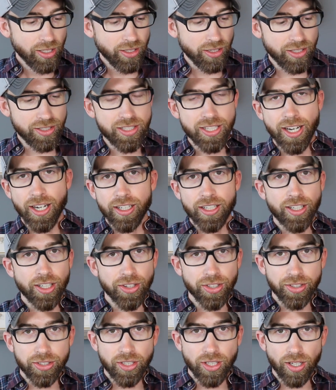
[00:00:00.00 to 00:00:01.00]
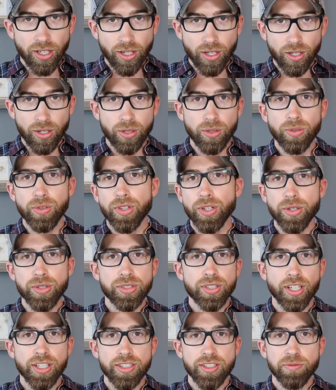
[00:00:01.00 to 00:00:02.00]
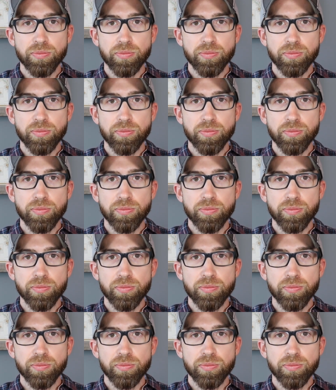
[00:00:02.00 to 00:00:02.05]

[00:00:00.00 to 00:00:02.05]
the Tech on the Go, those kinds